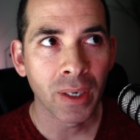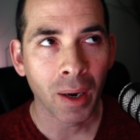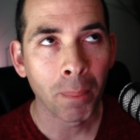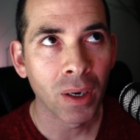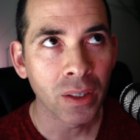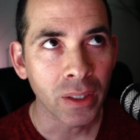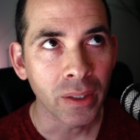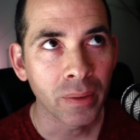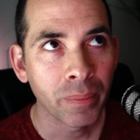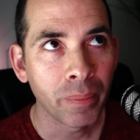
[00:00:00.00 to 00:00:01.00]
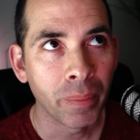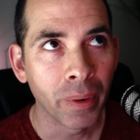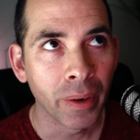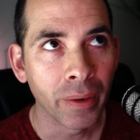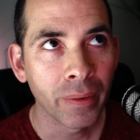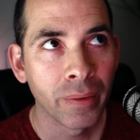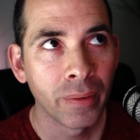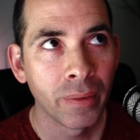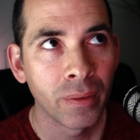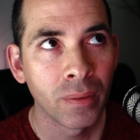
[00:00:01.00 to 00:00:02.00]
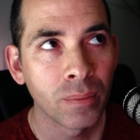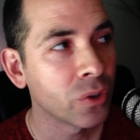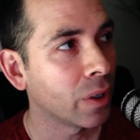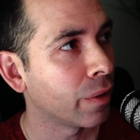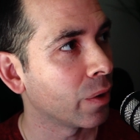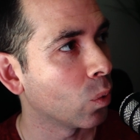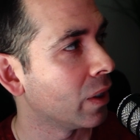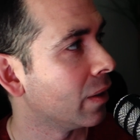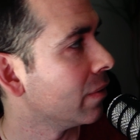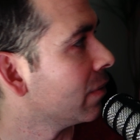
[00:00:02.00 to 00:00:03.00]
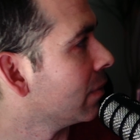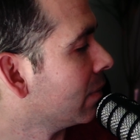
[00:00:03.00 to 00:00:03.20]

not a monkey, but I'm trying to think what else.